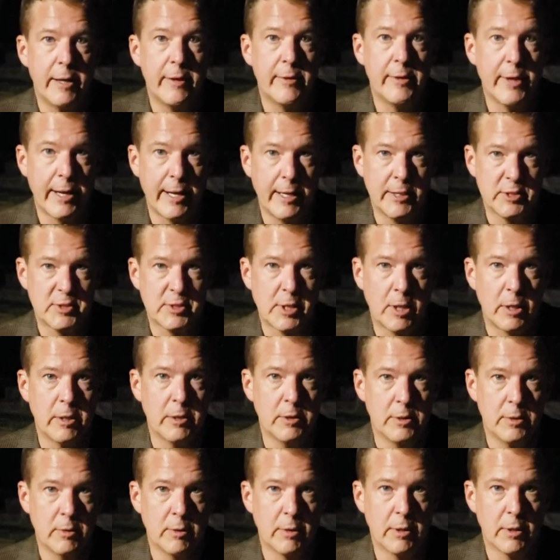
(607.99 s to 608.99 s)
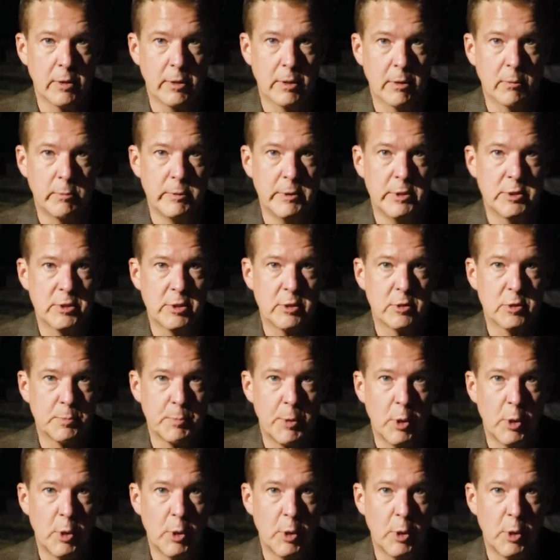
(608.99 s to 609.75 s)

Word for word: And then I started doing a little research,